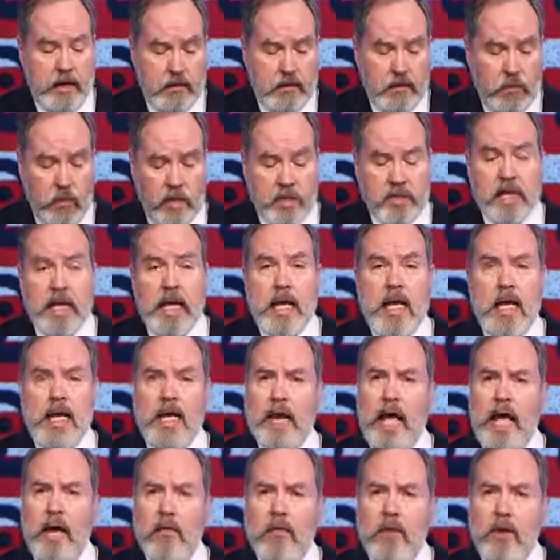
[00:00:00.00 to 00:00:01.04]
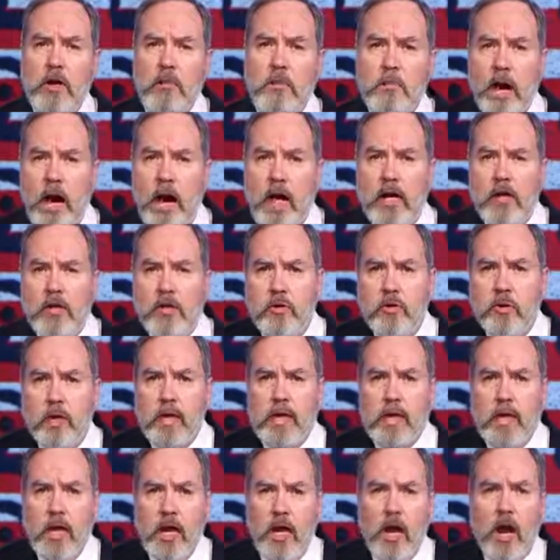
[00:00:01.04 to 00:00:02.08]
And of course, now they're
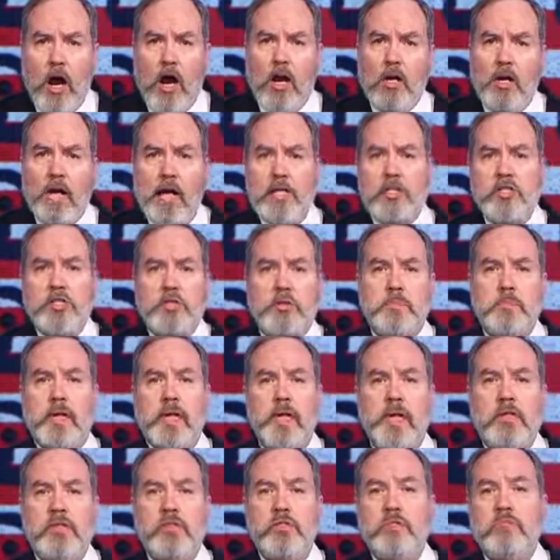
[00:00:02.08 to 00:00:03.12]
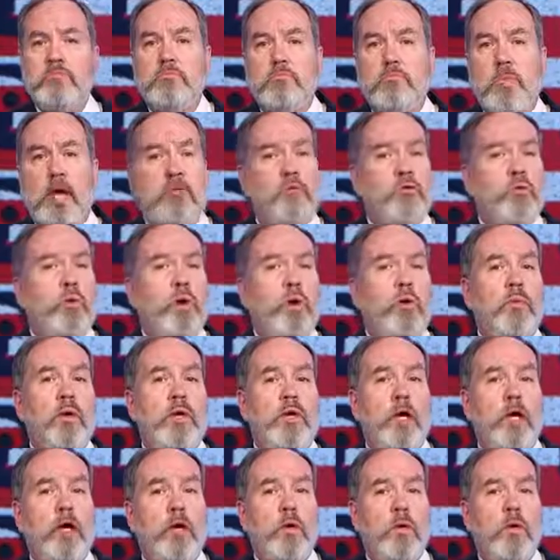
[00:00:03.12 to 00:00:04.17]
monitoring our license plates everywhere we
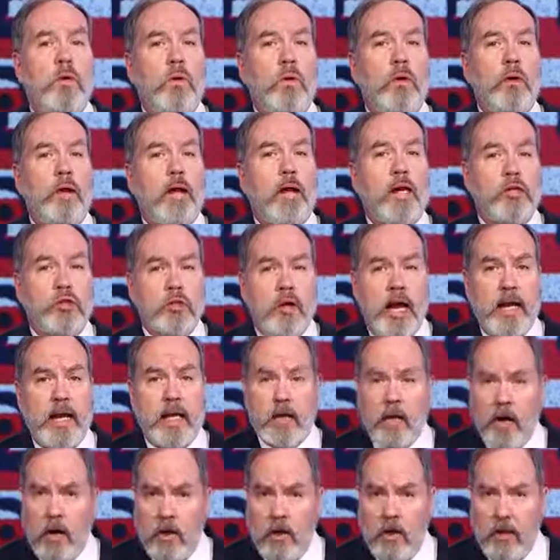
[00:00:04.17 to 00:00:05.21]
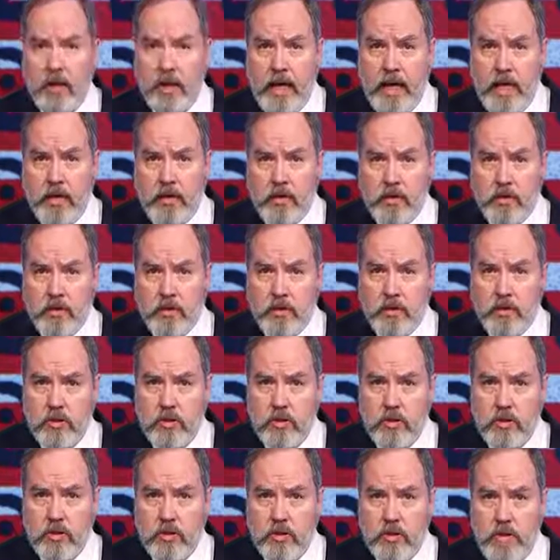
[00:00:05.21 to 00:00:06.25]
go and tracking our locations.
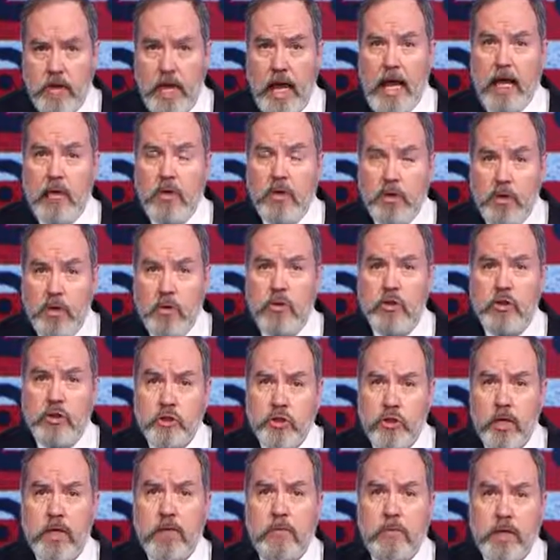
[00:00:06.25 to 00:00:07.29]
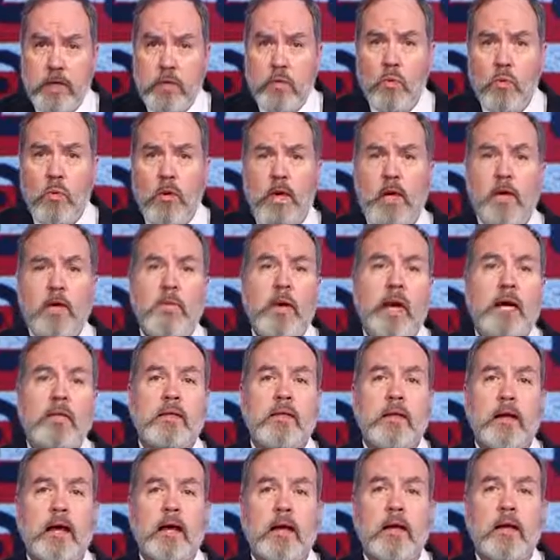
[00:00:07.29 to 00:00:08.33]
And you should be worried
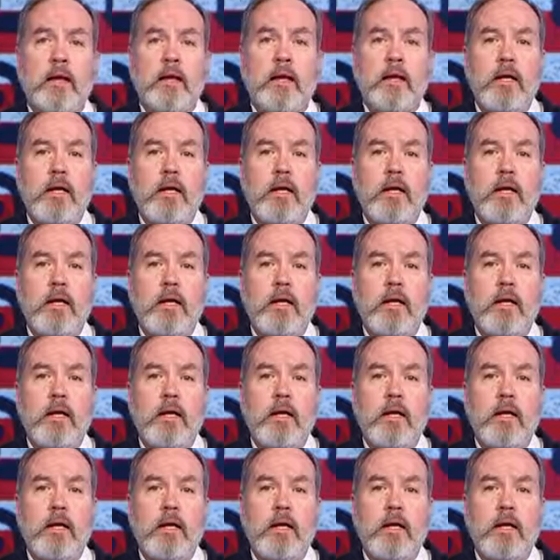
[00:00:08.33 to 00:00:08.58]
about that.